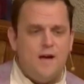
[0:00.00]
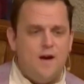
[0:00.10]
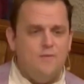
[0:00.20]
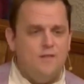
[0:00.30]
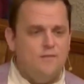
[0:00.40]

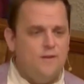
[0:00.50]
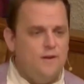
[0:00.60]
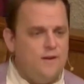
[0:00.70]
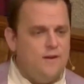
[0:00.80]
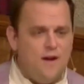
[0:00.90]
we live here
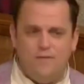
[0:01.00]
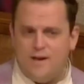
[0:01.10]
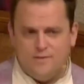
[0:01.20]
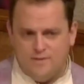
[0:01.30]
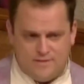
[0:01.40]
and now,
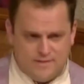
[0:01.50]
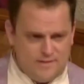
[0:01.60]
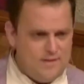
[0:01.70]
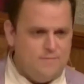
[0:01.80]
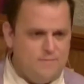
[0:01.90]
Lazarus doesn't
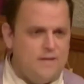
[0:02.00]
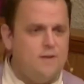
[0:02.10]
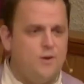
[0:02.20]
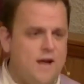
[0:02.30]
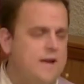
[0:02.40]
seem to get a
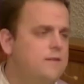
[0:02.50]
break.